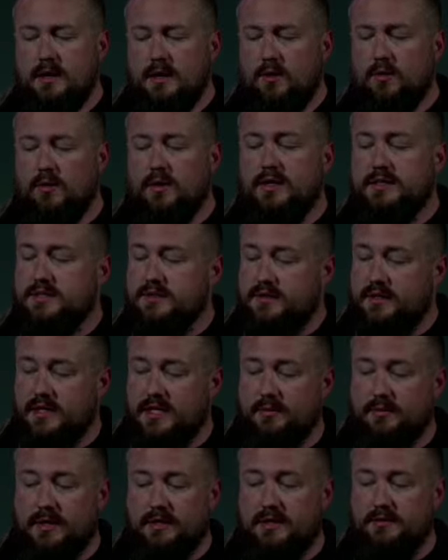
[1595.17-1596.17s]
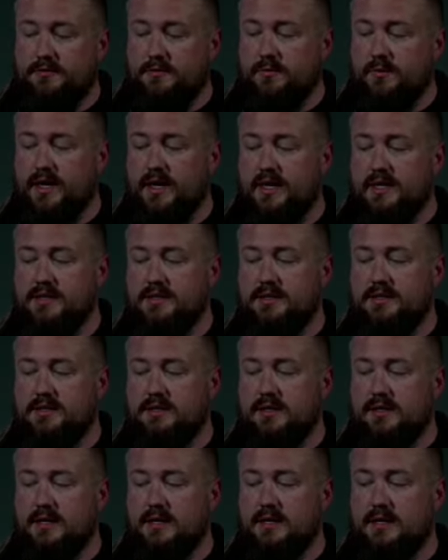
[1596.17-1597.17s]
We're also thinking about different ways
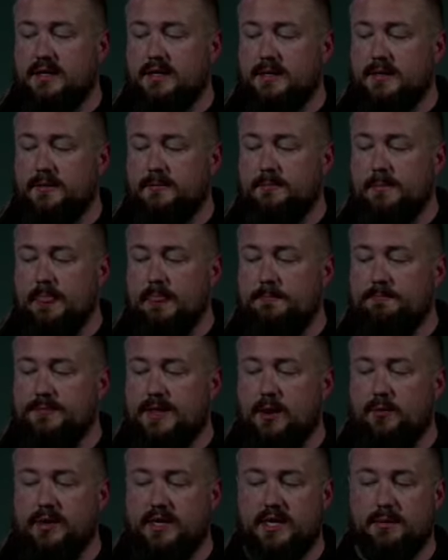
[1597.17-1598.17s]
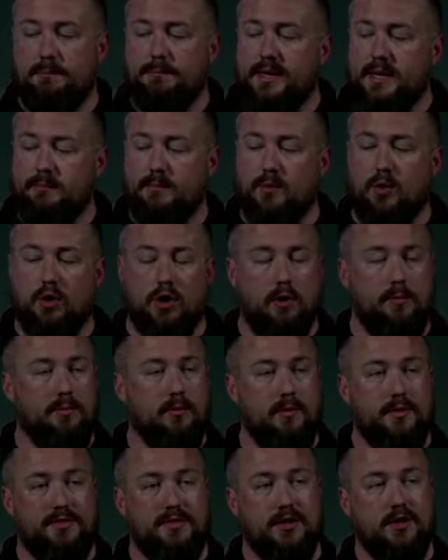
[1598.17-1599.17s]
uh, that we can be more open
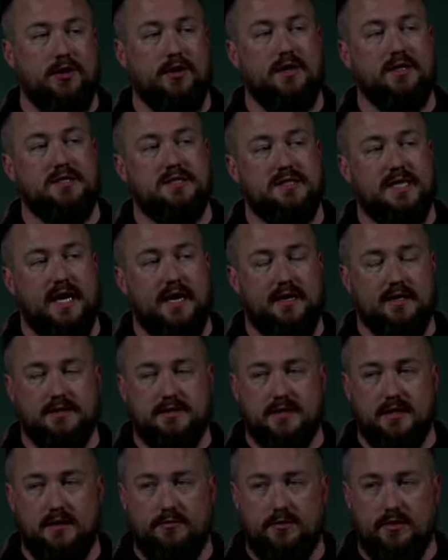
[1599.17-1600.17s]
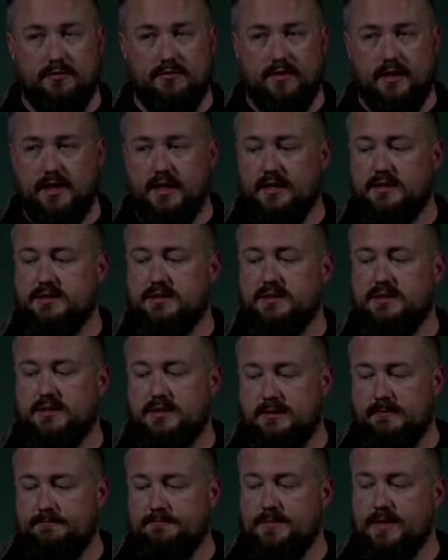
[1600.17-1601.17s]
with the current status of our finances
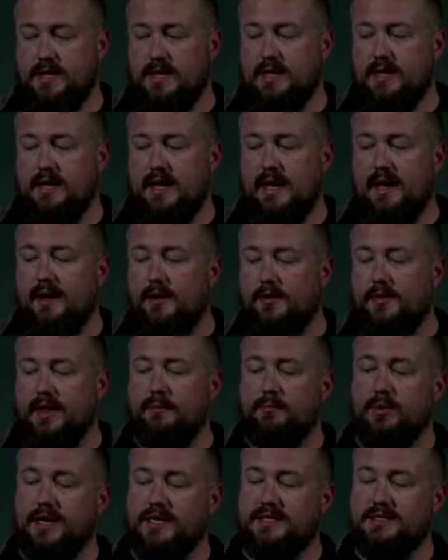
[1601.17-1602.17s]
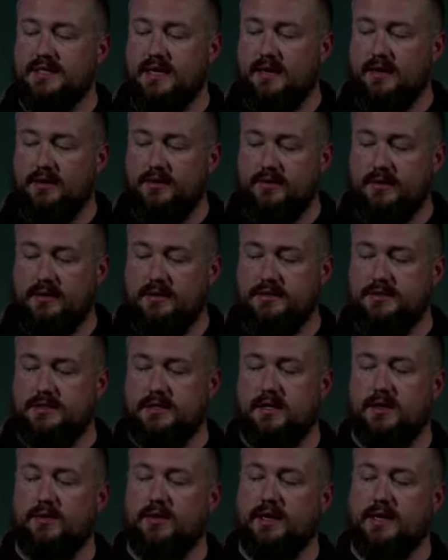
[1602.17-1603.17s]
in how that breaks down.
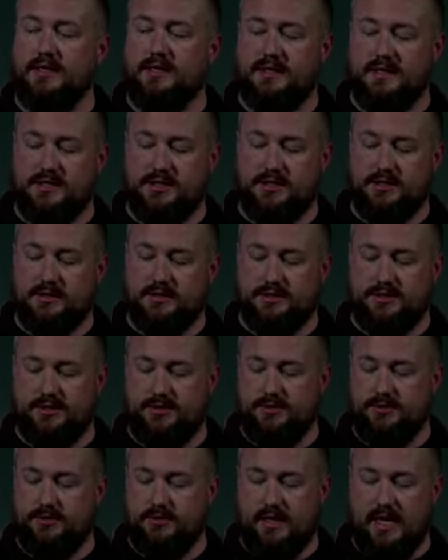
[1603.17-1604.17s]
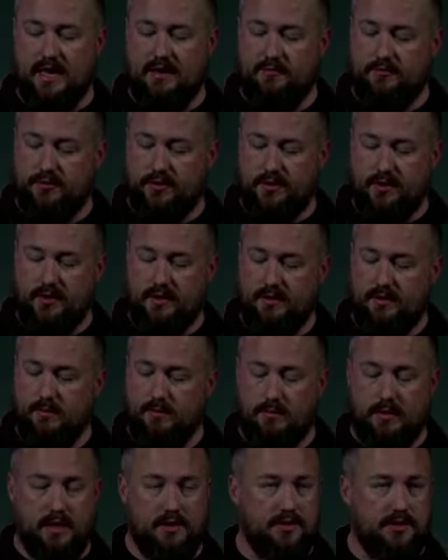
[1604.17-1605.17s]
So, in addition to every
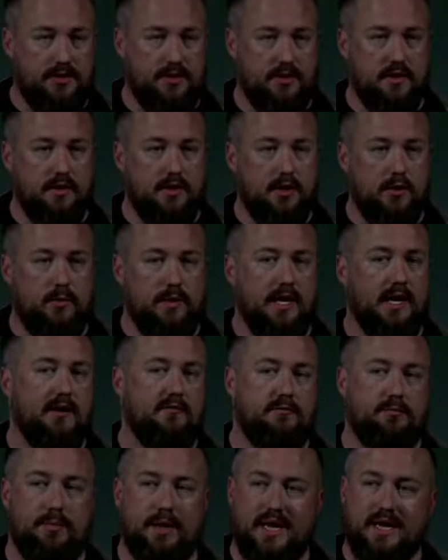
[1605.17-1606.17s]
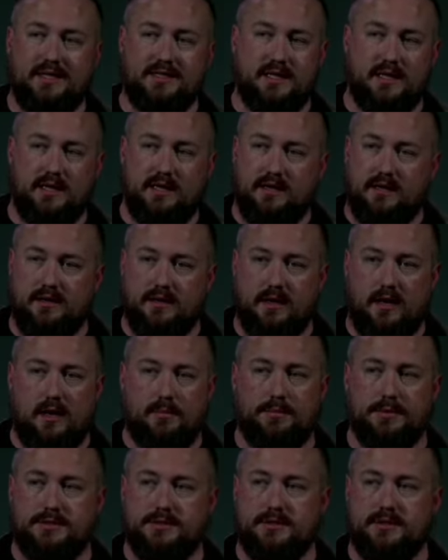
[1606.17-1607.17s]
month, we have baked in
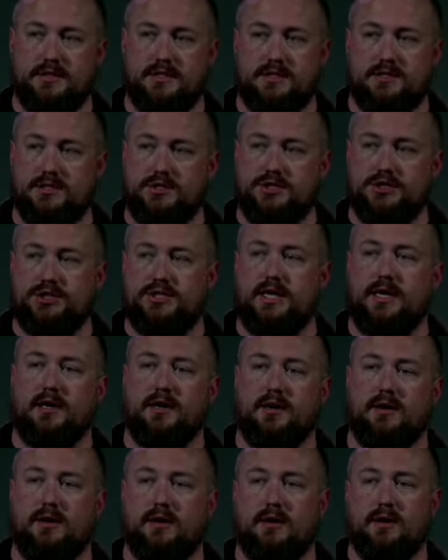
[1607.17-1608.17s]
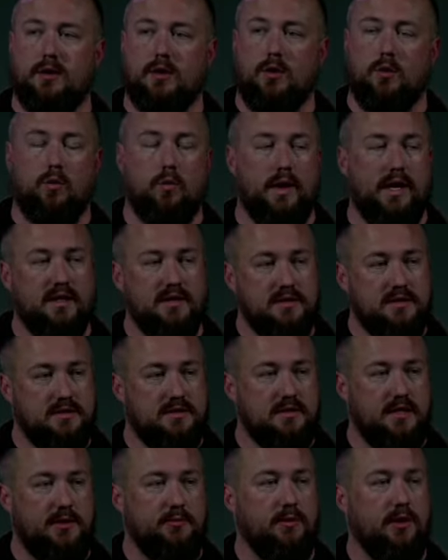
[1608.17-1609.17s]
opportunities to share
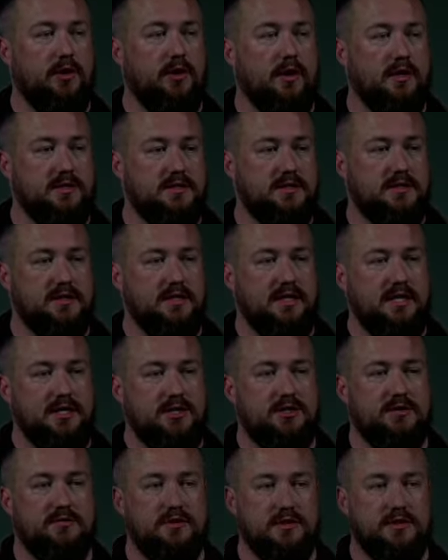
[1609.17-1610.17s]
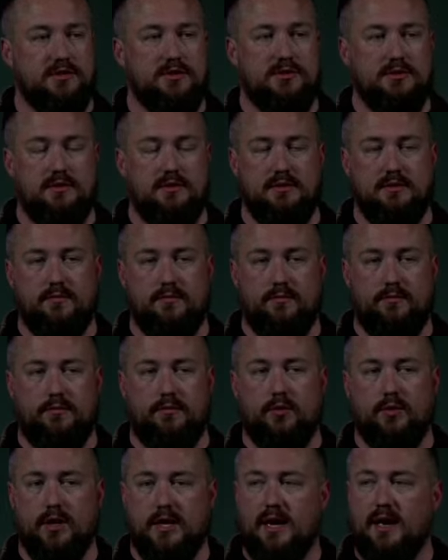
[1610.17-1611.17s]
wins in regards to each of these
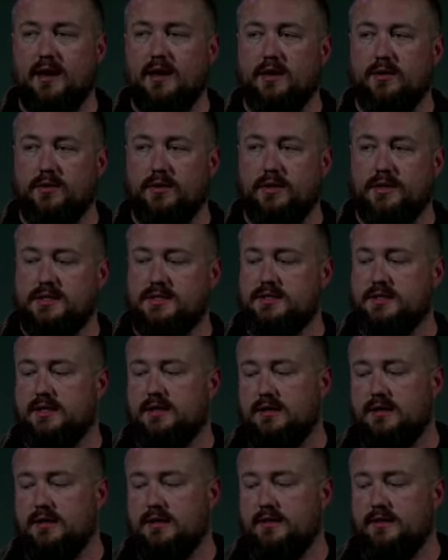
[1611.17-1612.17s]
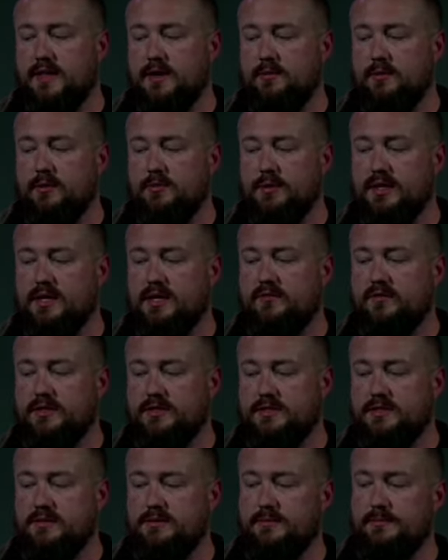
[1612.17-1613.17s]
four categories uh, that we will be giving
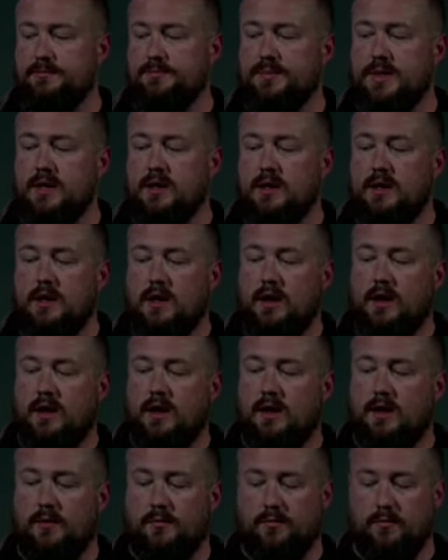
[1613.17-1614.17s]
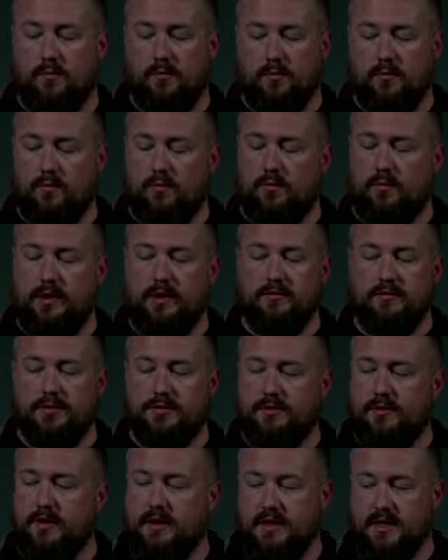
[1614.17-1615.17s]
to. Uh, we even
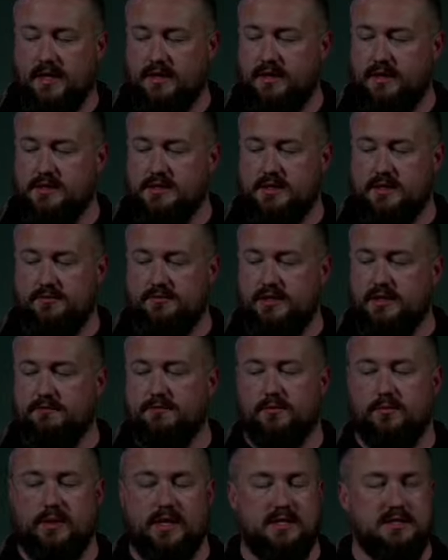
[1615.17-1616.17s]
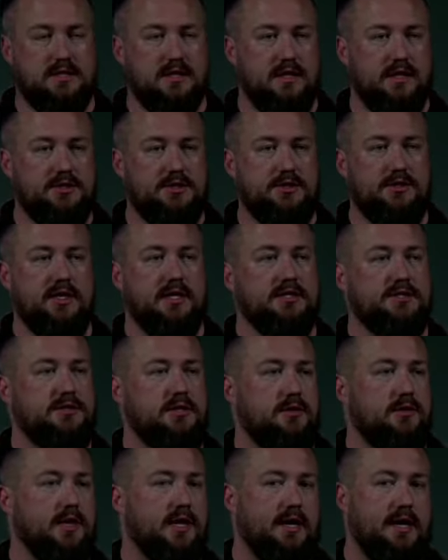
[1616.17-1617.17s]
throw around the ideas of different ways to let you guys
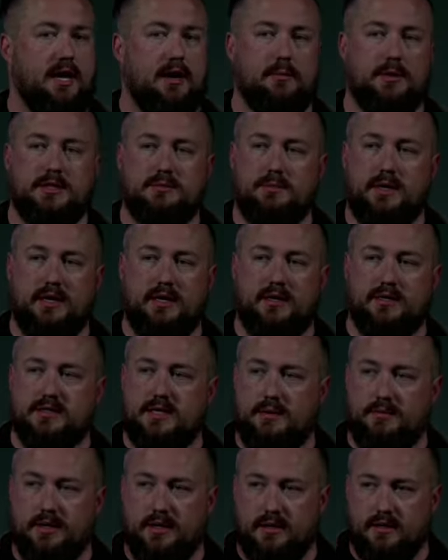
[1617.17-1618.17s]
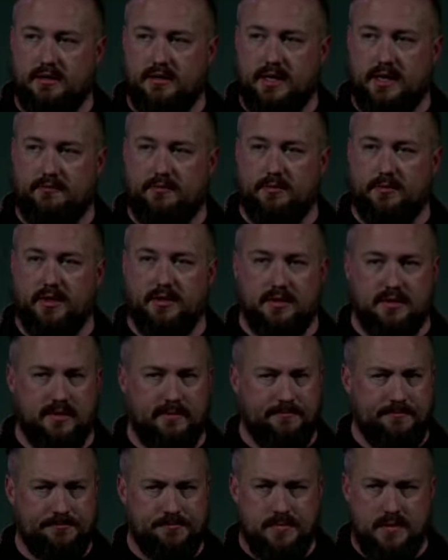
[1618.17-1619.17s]
know like how much money is coming in every month.
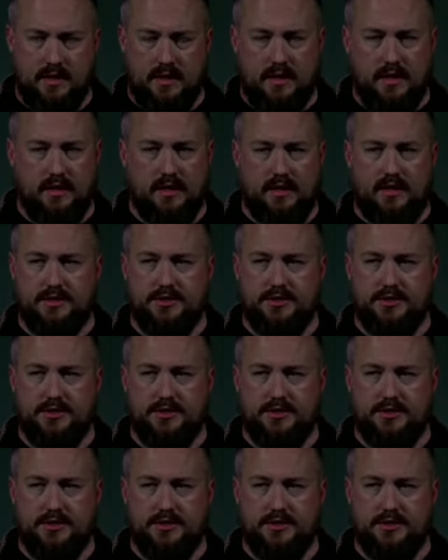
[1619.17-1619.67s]
A lot of